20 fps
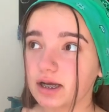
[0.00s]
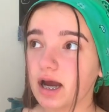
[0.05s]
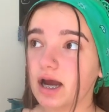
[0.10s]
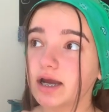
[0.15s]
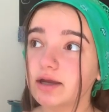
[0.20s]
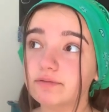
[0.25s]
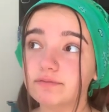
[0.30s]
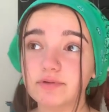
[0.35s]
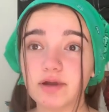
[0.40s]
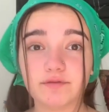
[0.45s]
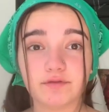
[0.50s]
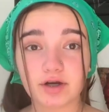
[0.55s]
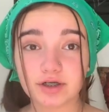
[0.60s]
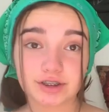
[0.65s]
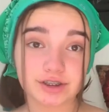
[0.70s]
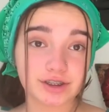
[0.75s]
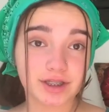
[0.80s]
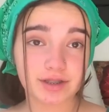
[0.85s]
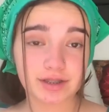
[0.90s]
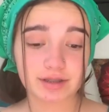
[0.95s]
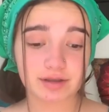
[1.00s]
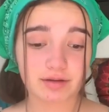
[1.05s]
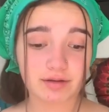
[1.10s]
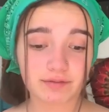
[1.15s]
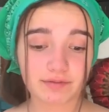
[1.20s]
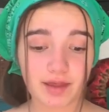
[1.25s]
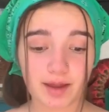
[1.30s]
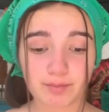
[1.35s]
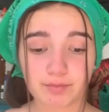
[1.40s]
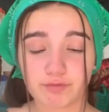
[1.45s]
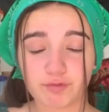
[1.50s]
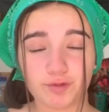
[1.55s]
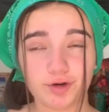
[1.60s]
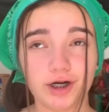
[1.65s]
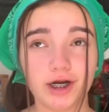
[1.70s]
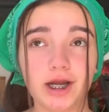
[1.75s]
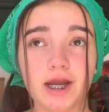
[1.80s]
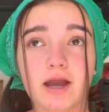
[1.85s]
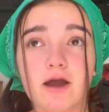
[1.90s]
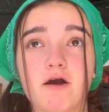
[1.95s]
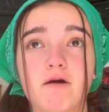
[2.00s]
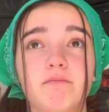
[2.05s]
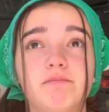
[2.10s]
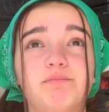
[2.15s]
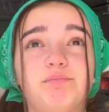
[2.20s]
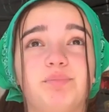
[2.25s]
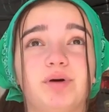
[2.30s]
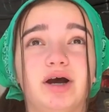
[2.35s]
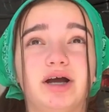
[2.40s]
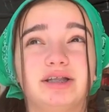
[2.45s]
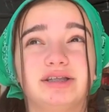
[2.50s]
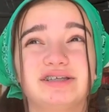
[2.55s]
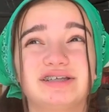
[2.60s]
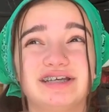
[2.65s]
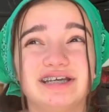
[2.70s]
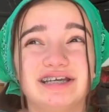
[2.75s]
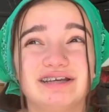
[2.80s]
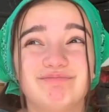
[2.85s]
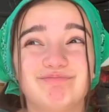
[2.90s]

i've never actually done that before but